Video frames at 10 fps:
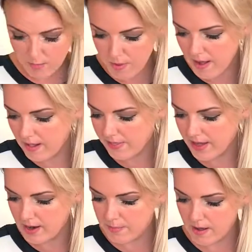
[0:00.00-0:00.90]
pile
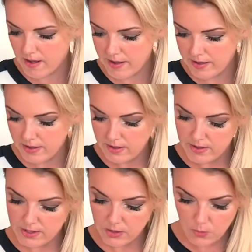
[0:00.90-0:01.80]
that up high.
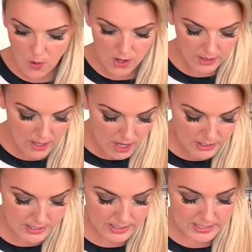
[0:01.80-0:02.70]
You want lots.